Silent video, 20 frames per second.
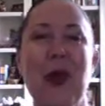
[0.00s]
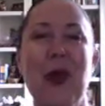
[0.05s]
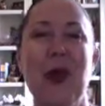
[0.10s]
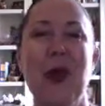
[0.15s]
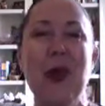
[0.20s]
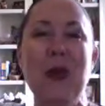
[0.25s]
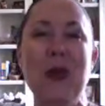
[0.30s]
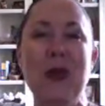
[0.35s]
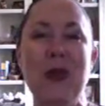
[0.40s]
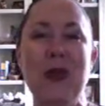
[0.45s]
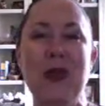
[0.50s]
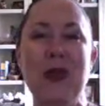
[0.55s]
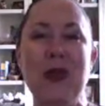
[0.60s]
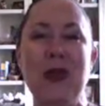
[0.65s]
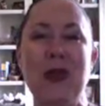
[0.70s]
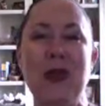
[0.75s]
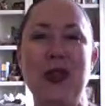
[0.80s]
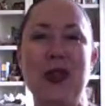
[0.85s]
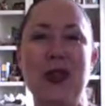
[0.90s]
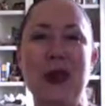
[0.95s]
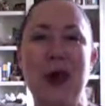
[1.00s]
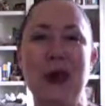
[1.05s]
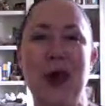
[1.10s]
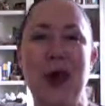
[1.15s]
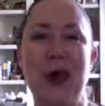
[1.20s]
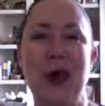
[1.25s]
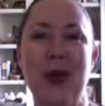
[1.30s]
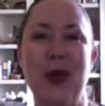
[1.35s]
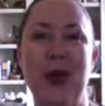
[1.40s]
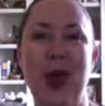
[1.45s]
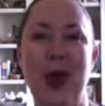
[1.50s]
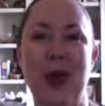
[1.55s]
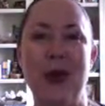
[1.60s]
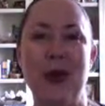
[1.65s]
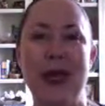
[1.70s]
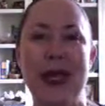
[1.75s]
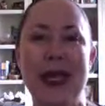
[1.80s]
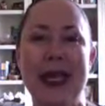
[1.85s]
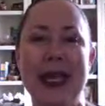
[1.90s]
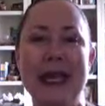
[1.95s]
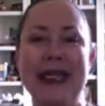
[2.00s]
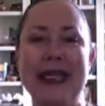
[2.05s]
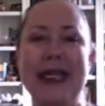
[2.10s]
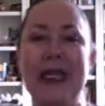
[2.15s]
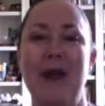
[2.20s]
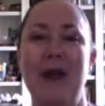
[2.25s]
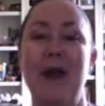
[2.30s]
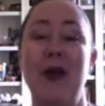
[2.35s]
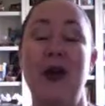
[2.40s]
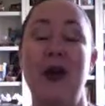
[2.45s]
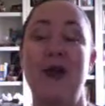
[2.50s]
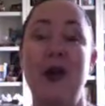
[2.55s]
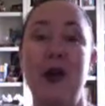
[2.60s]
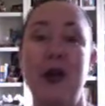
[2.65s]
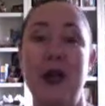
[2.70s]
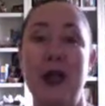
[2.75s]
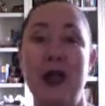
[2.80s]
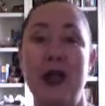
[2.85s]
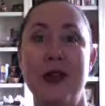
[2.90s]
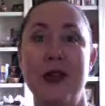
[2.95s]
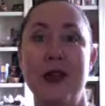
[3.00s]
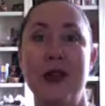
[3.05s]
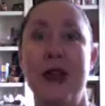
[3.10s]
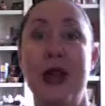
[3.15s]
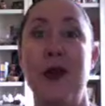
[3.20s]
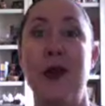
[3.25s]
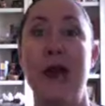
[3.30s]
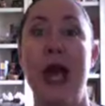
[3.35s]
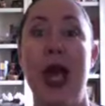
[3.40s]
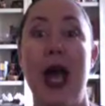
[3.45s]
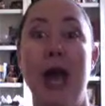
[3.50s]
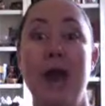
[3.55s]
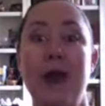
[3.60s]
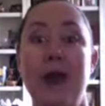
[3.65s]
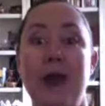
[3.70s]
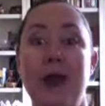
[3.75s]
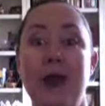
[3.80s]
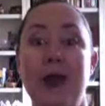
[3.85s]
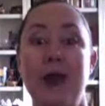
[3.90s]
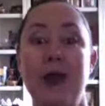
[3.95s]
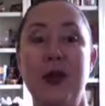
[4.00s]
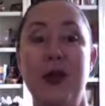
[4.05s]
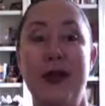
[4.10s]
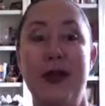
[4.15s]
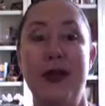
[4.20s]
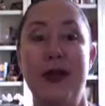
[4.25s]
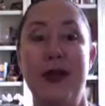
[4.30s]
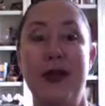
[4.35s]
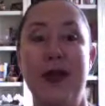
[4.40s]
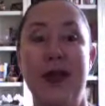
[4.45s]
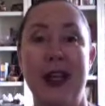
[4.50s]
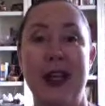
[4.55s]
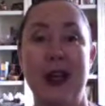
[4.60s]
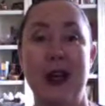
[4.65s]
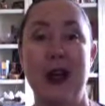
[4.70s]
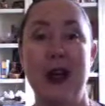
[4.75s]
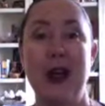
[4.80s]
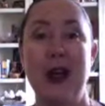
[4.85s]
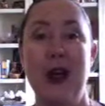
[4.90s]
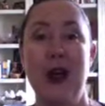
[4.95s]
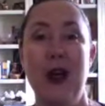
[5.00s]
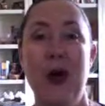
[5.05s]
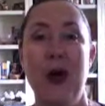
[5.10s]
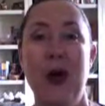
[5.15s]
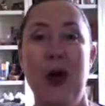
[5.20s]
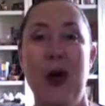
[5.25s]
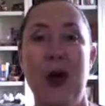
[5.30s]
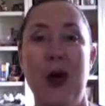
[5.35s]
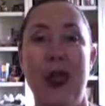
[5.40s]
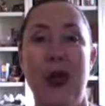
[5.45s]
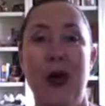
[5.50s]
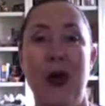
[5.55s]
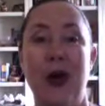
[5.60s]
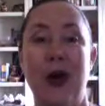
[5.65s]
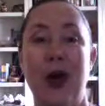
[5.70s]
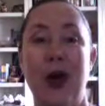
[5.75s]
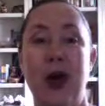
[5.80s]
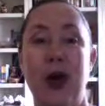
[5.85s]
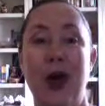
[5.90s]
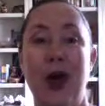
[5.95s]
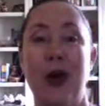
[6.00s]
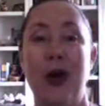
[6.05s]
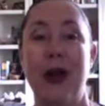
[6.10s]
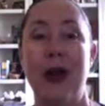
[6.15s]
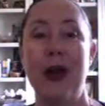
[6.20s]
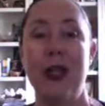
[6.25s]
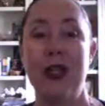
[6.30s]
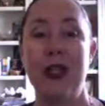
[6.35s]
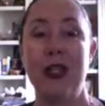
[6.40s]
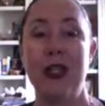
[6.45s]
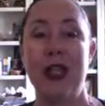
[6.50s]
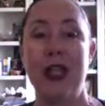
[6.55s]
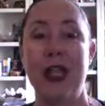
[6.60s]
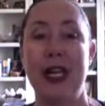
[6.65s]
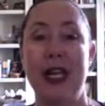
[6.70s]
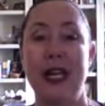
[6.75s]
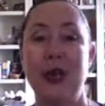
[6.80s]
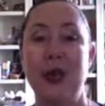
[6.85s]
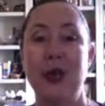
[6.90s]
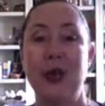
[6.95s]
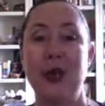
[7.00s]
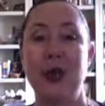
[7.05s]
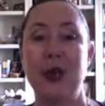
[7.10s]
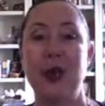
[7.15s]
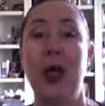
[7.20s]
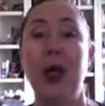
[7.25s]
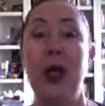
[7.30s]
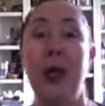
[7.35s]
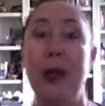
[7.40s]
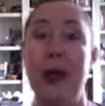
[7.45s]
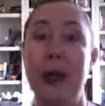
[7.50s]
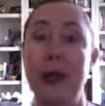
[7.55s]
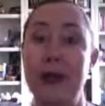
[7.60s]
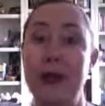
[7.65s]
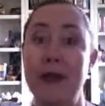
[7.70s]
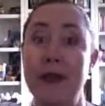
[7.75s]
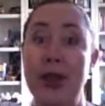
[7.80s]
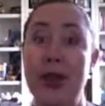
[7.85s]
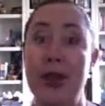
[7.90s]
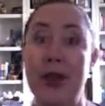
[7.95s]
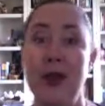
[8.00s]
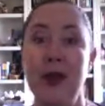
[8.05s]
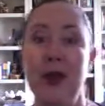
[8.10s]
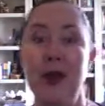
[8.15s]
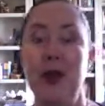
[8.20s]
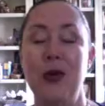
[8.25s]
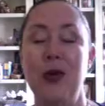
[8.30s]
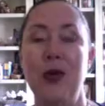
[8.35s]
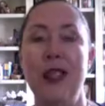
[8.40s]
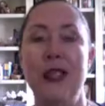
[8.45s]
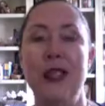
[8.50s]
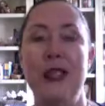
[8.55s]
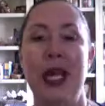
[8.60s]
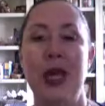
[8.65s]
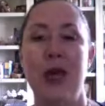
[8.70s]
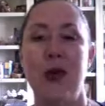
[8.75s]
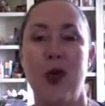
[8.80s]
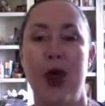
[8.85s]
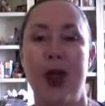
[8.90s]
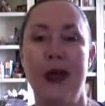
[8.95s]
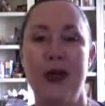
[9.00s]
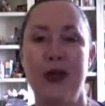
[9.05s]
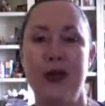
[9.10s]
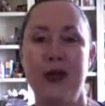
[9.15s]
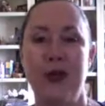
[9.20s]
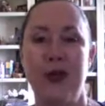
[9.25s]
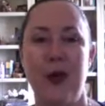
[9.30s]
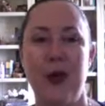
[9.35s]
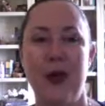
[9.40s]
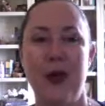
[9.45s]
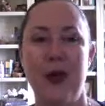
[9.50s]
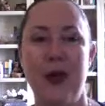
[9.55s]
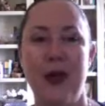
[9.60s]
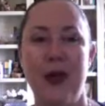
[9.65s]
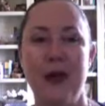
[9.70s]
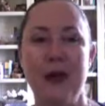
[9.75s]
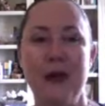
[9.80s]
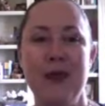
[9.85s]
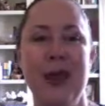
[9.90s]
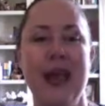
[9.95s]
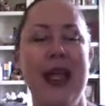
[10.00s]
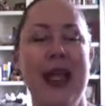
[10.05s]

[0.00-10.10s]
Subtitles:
We moved to Oklahoma in the summer of 2000, and we absolutely love it here. We are the proud parents to 9-year-old Billy Vega, who is a rising 4th grader.